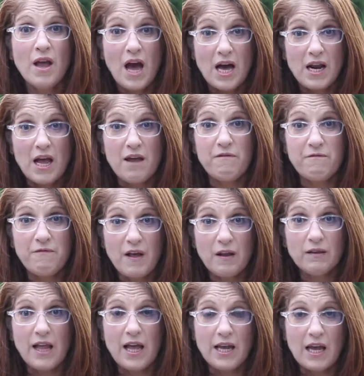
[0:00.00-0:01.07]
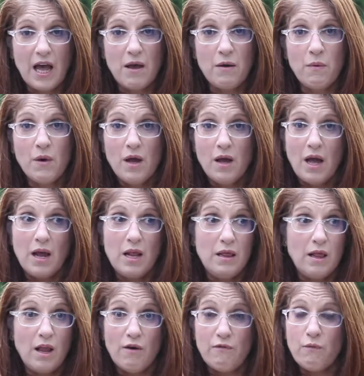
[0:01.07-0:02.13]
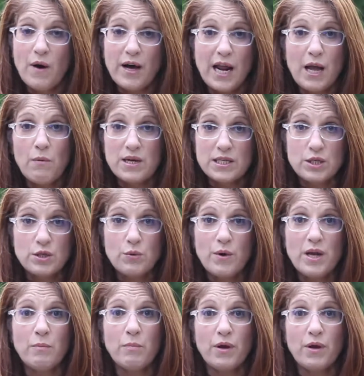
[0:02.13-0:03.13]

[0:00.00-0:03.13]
and I felt like I loved what I was doing,